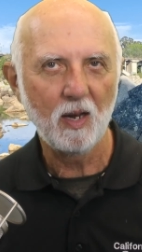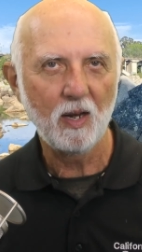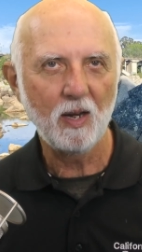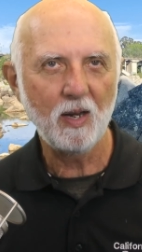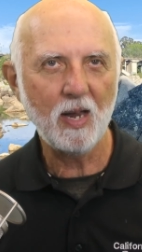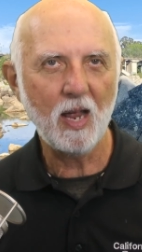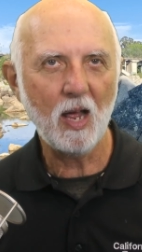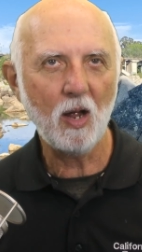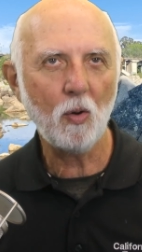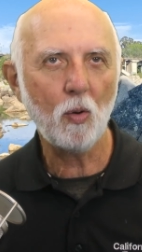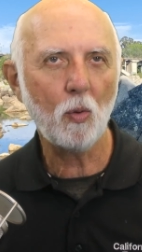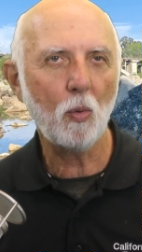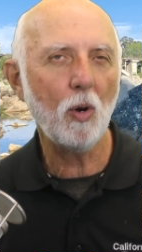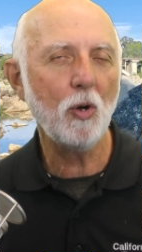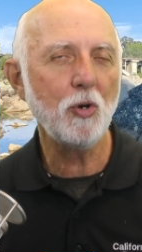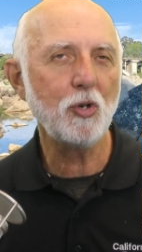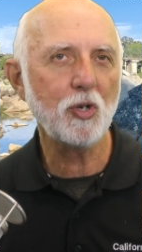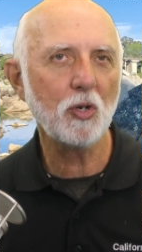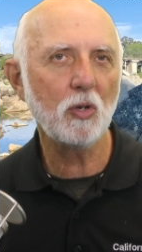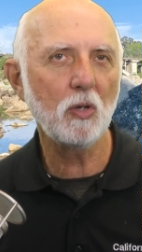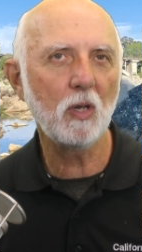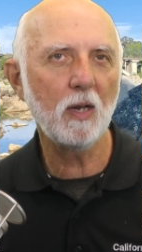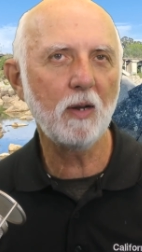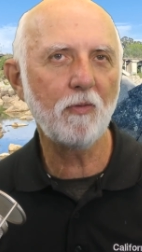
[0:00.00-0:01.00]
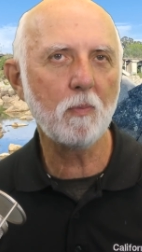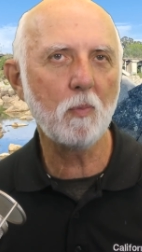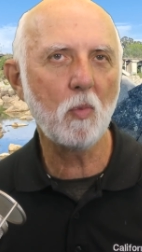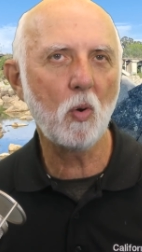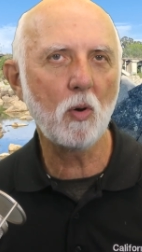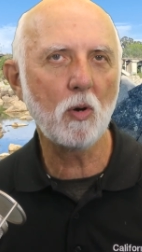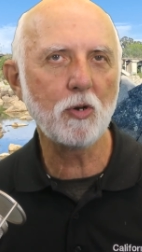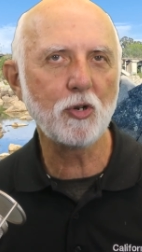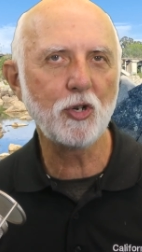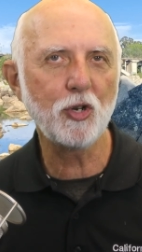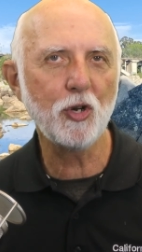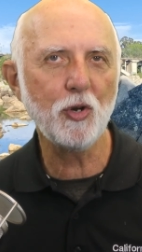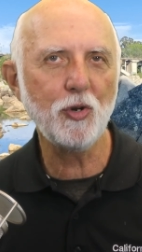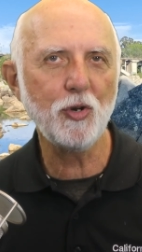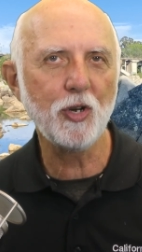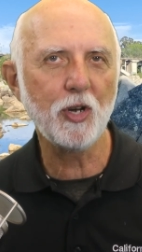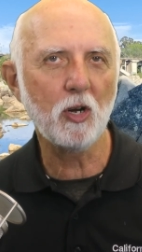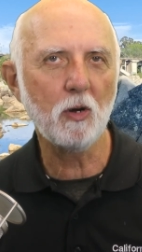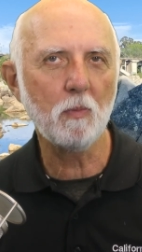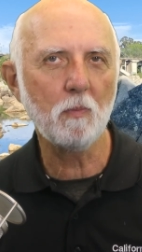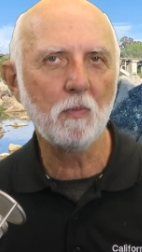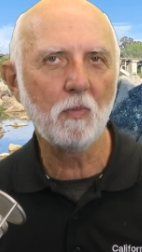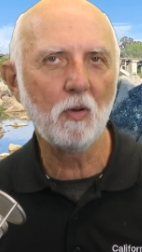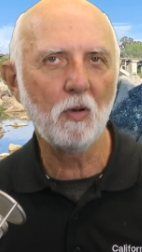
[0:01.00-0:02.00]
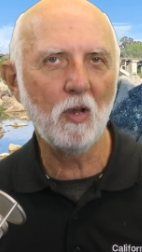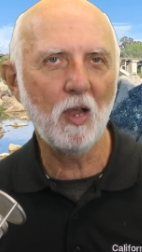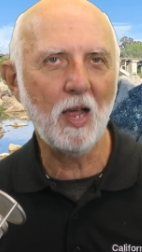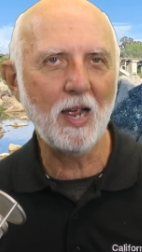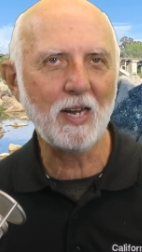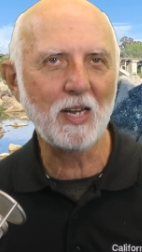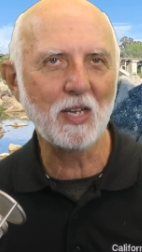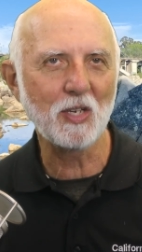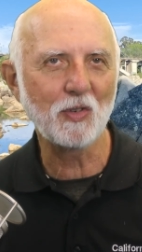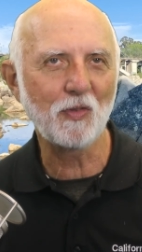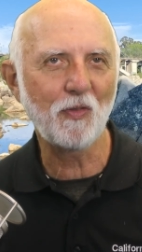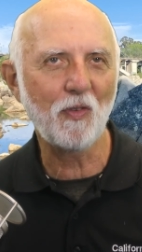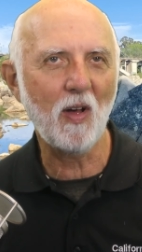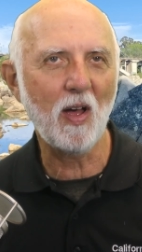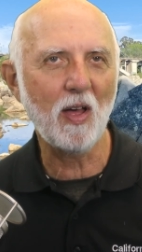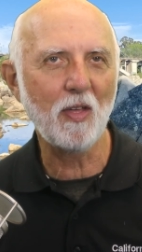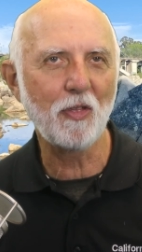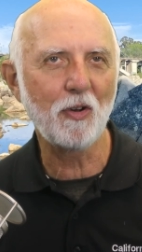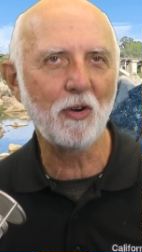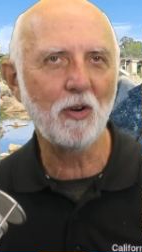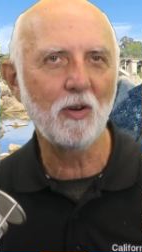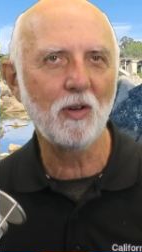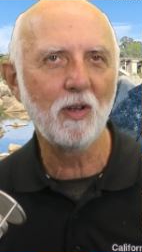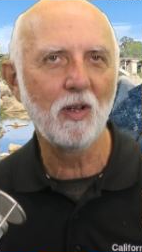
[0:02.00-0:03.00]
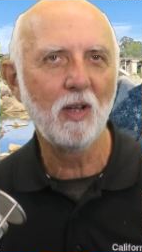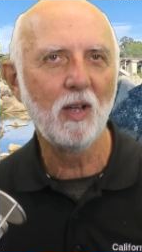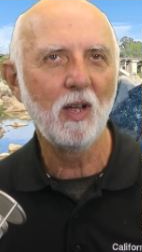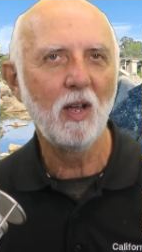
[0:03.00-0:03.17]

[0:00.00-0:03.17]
Now, Horatio Livermore Junior, like his father,